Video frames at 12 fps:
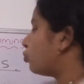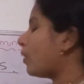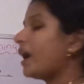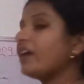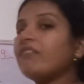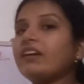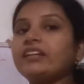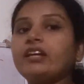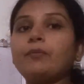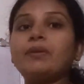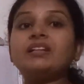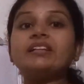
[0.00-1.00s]
y
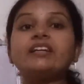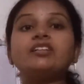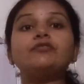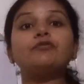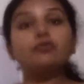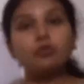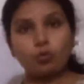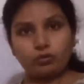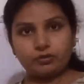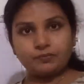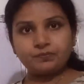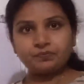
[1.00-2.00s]
variable is
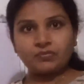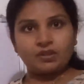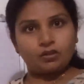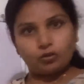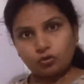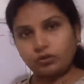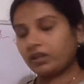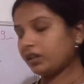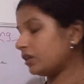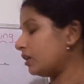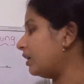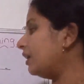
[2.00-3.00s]
float.
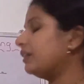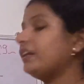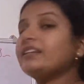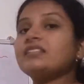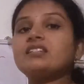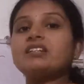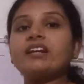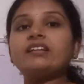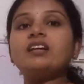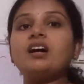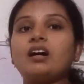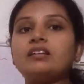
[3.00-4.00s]
Okay, let's
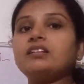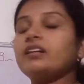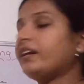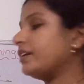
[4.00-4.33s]
take the another